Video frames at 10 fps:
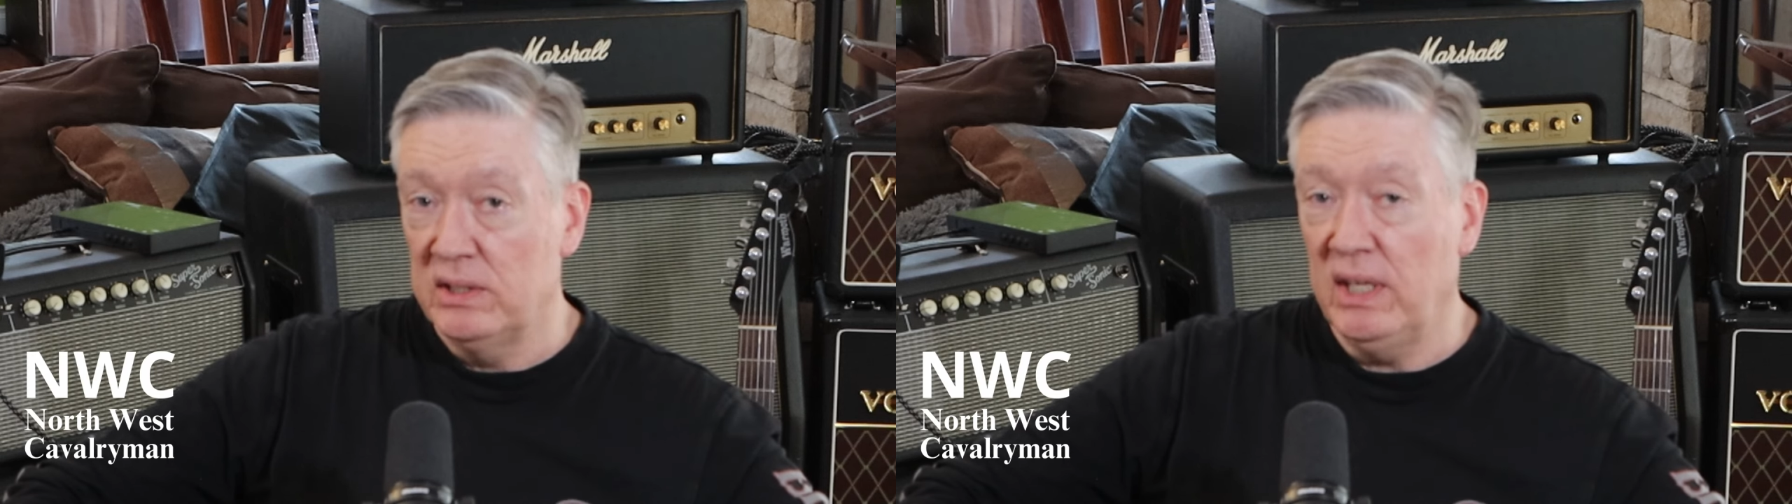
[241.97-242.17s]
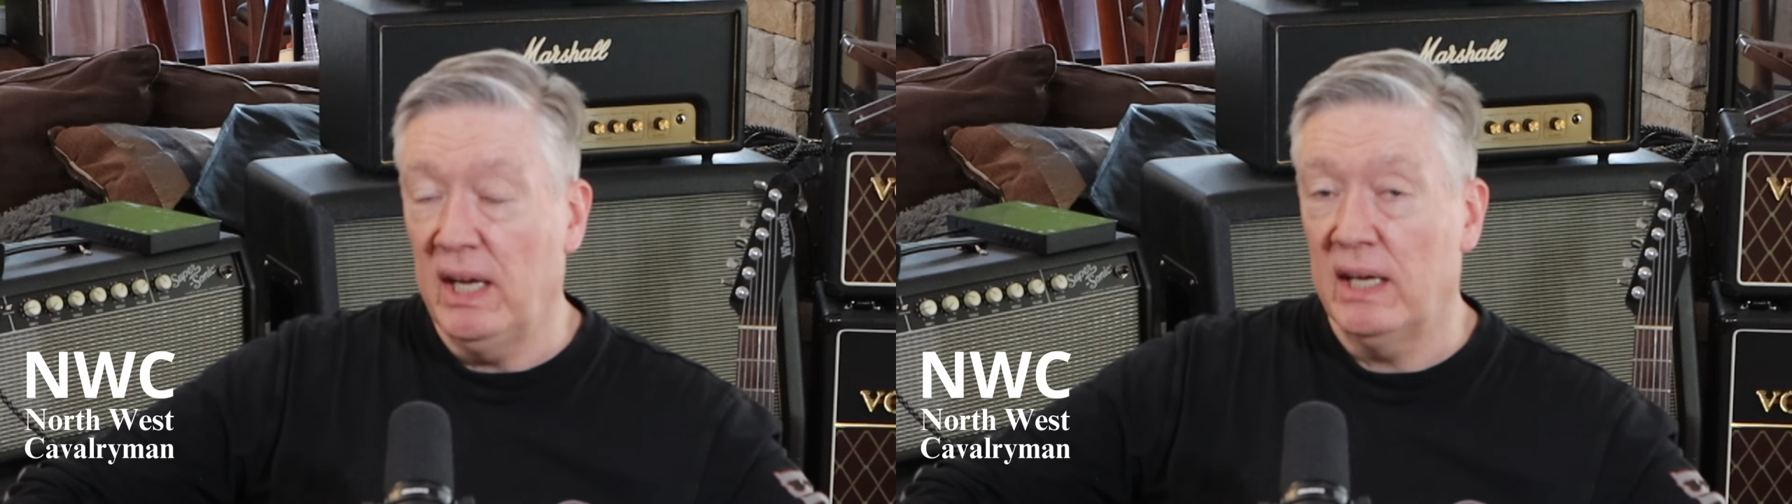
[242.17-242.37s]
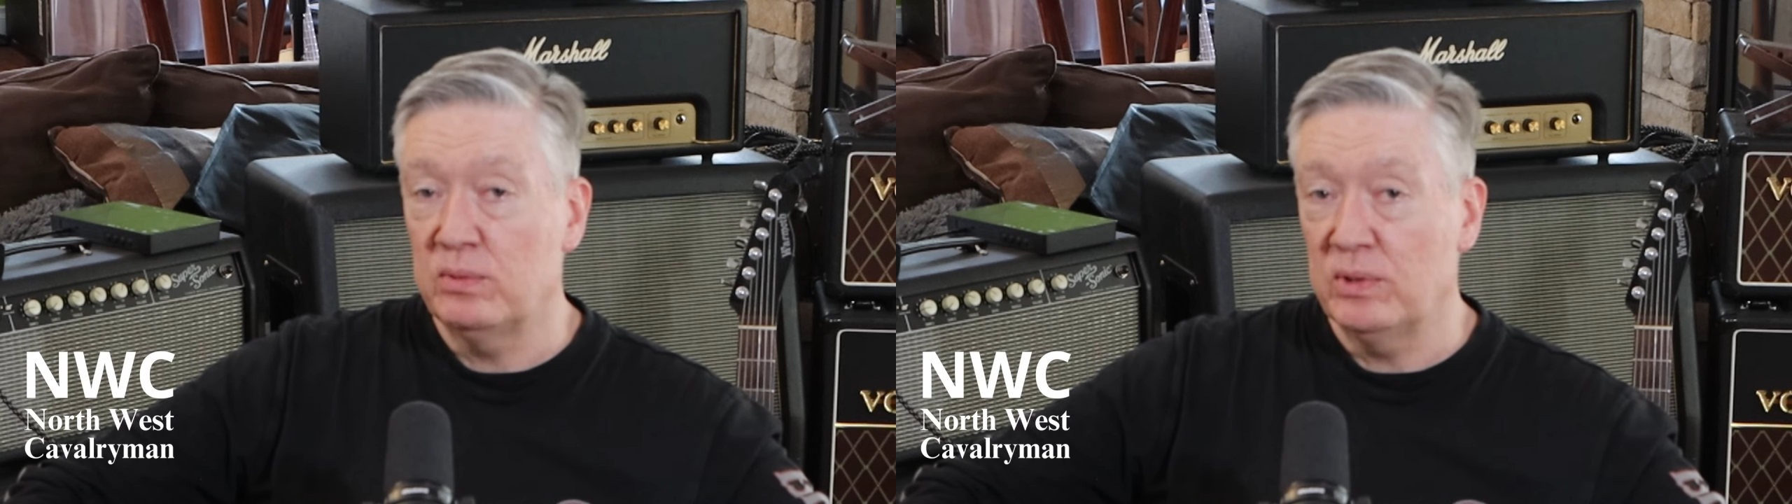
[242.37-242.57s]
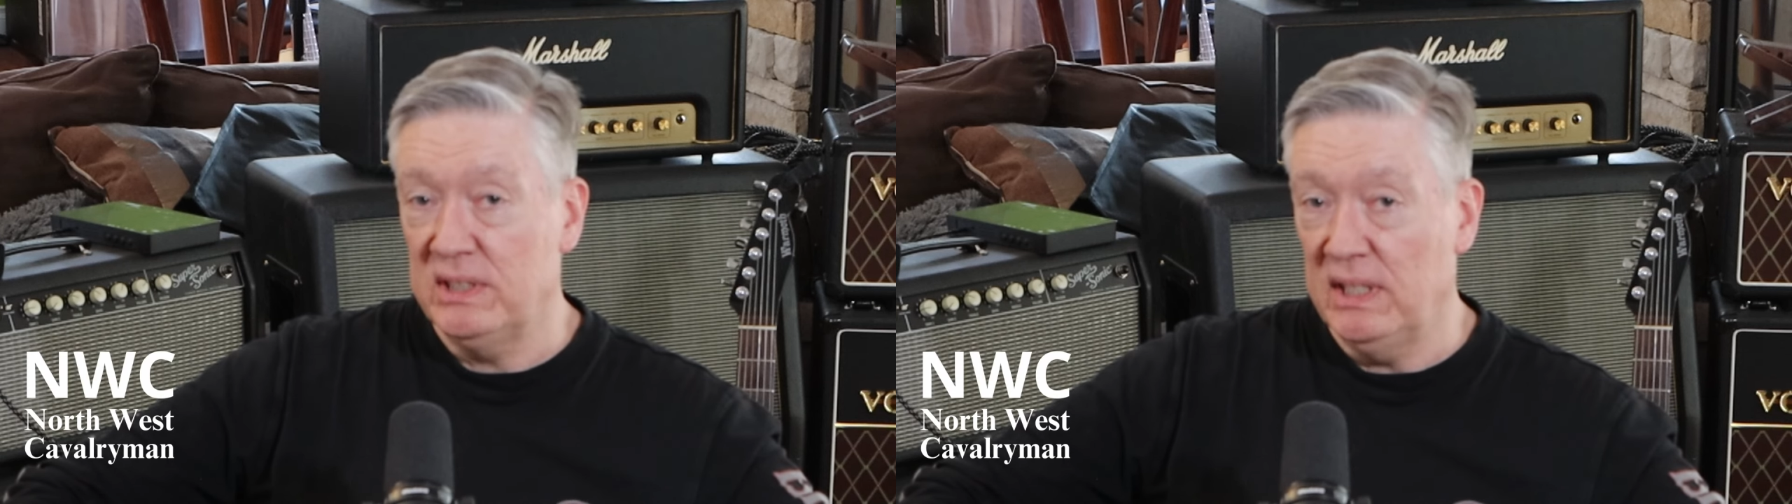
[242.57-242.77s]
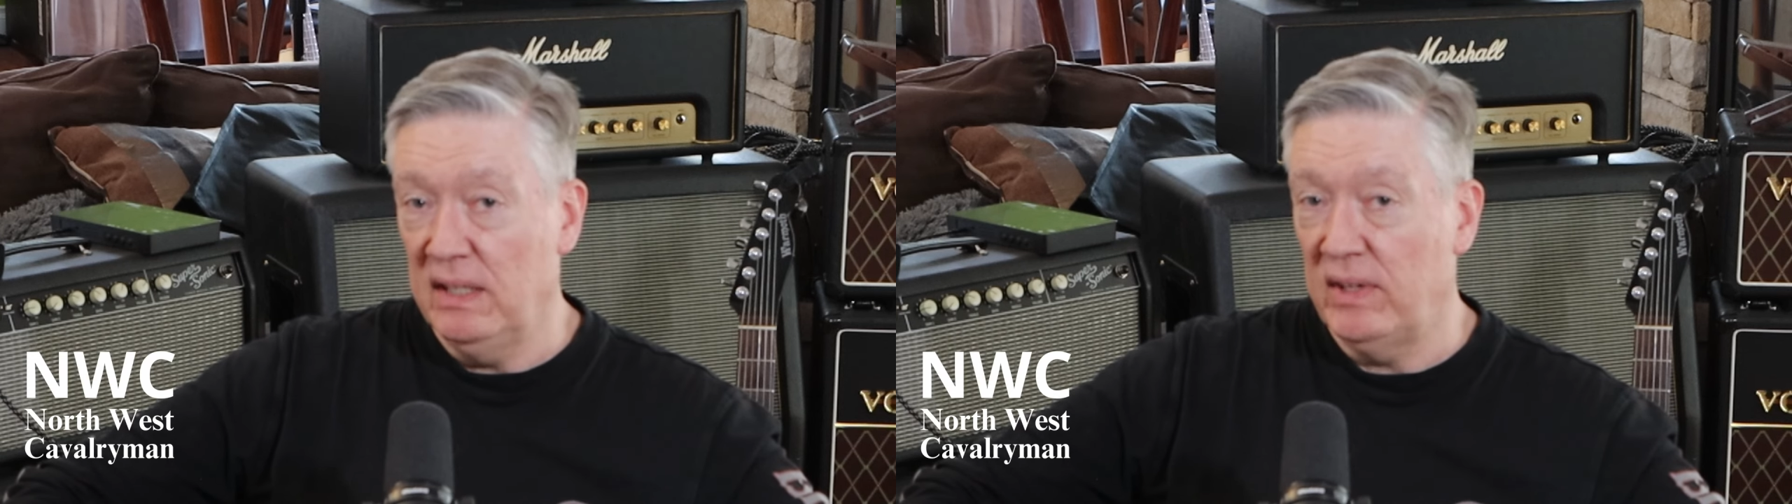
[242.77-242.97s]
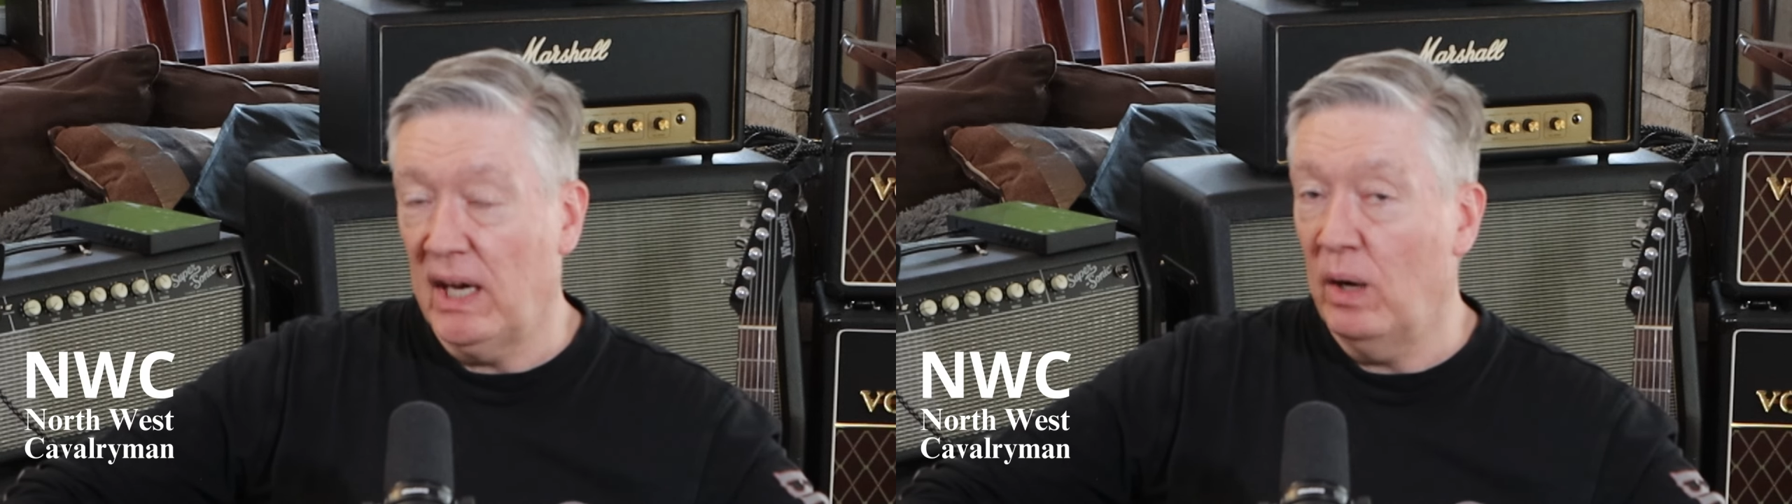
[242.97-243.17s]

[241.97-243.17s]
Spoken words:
she has received